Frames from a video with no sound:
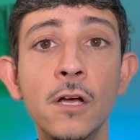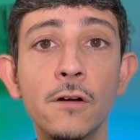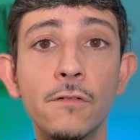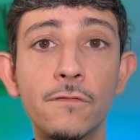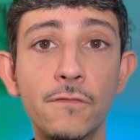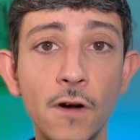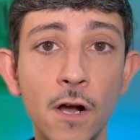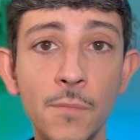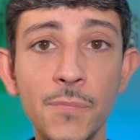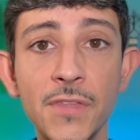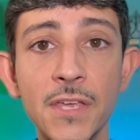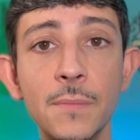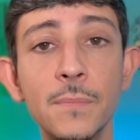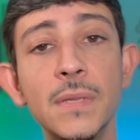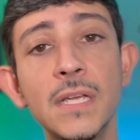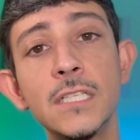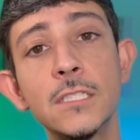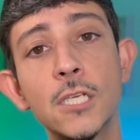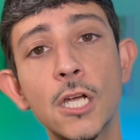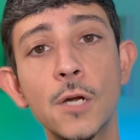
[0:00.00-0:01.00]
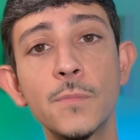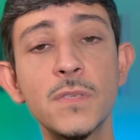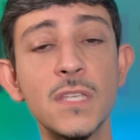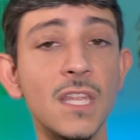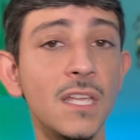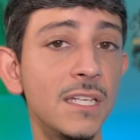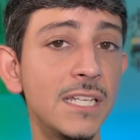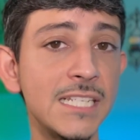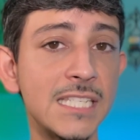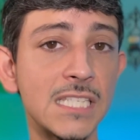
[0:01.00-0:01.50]
from them. In terms of
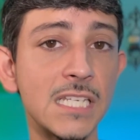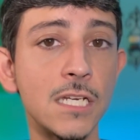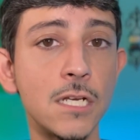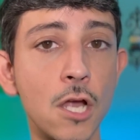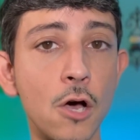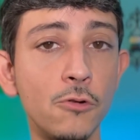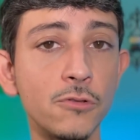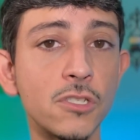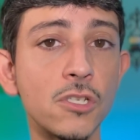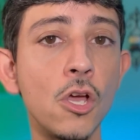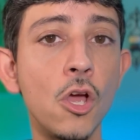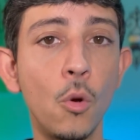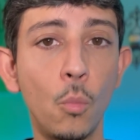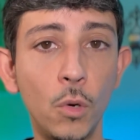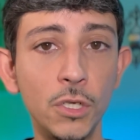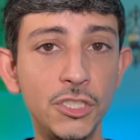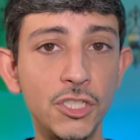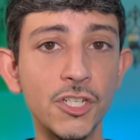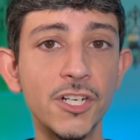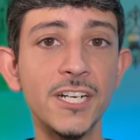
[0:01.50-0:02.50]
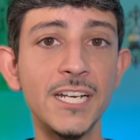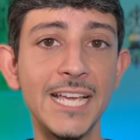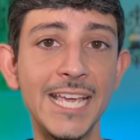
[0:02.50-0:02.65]
the listed notes, what you're gonna